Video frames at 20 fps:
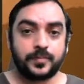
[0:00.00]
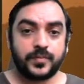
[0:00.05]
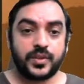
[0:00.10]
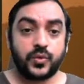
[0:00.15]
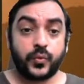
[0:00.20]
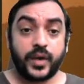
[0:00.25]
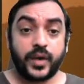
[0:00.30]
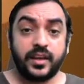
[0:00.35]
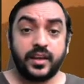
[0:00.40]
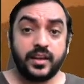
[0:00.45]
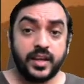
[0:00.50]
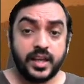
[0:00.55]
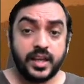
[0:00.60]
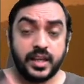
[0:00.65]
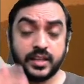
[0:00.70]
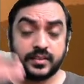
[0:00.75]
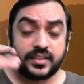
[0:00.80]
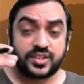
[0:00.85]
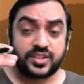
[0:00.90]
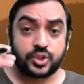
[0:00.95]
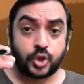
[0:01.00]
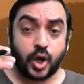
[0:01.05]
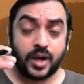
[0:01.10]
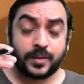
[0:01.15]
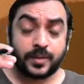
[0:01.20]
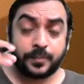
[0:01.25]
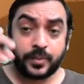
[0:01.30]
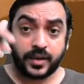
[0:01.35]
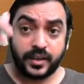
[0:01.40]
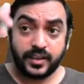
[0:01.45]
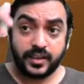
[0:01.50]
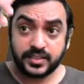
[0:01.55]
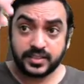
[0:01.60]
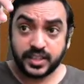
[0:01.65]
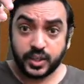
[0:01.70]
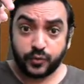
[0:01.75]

where the stock price